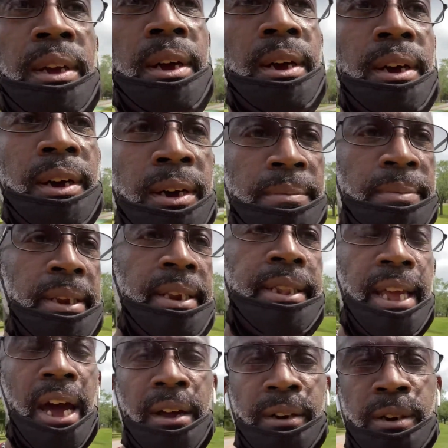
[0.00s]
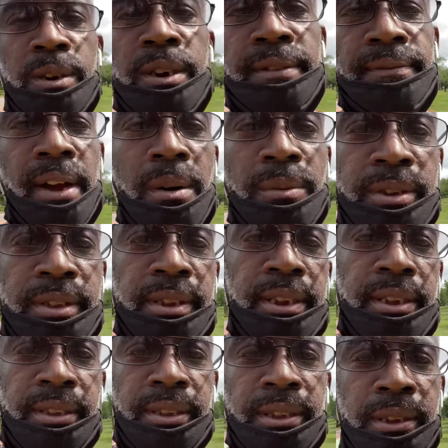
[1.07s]
um, that he died on the cross for our
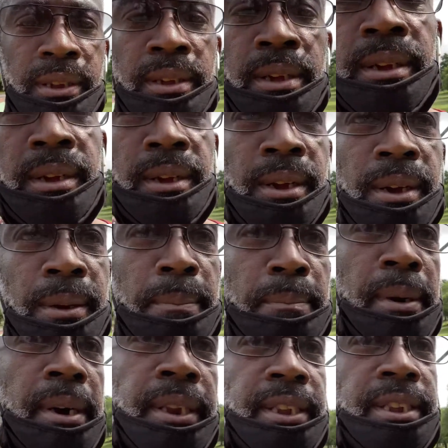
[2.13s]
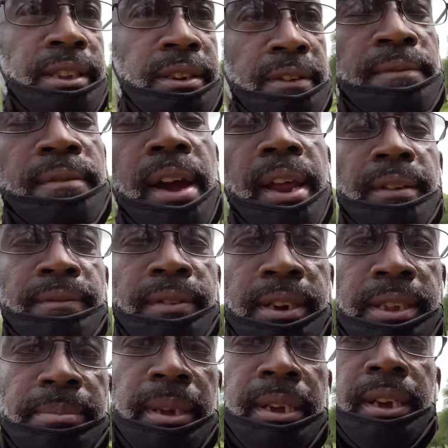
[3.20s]
sins. But it is a Good Friday for us
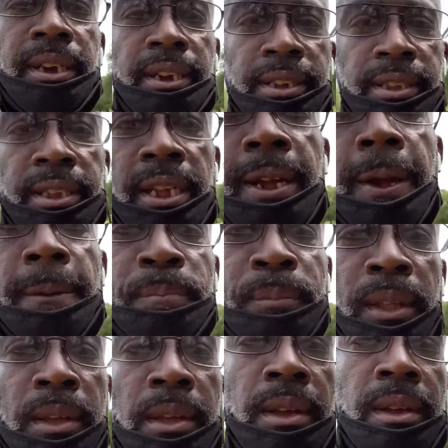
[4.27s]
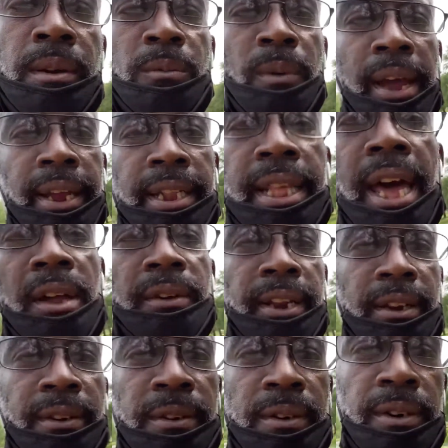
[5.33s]
because while he died on that
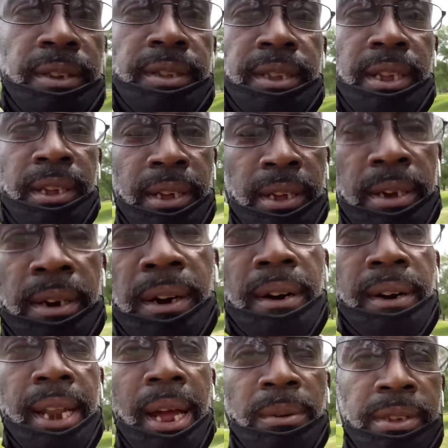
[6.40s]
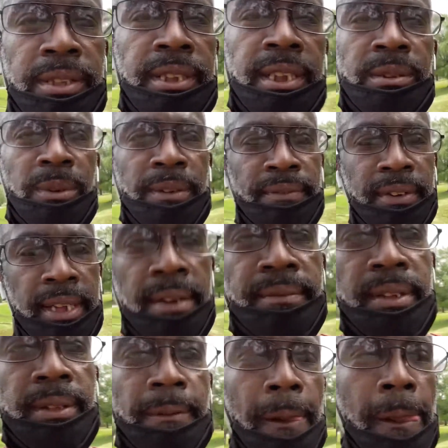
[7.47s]
cross, all our sins were
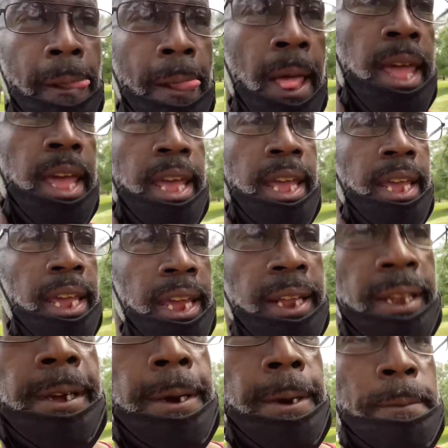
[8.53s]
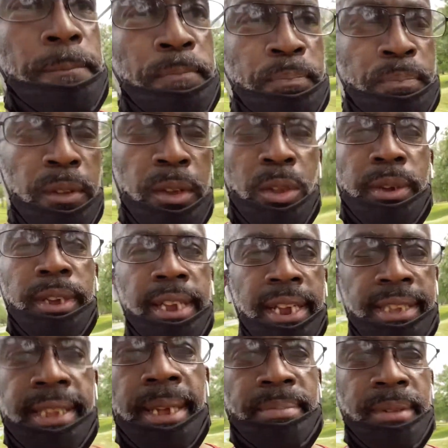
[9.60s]
forgiven. And, um, you know, he
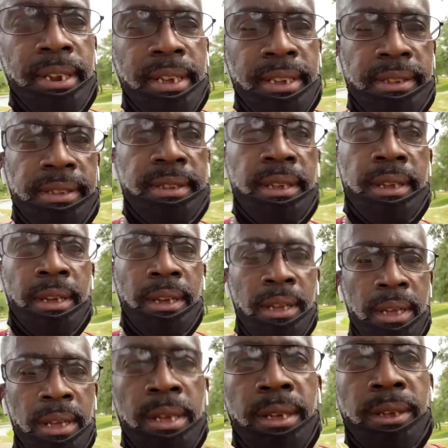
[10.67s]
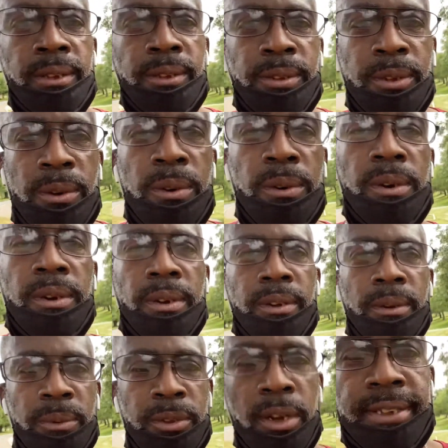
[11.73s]
accepted us. So
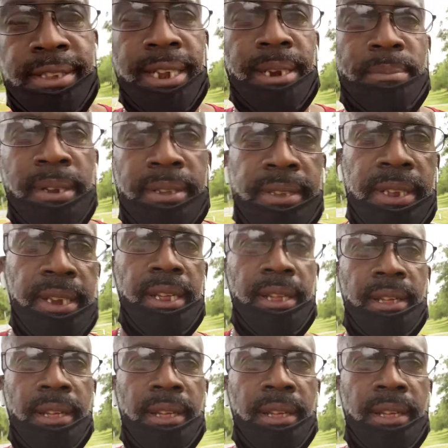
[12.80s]
when y'all celebrating today,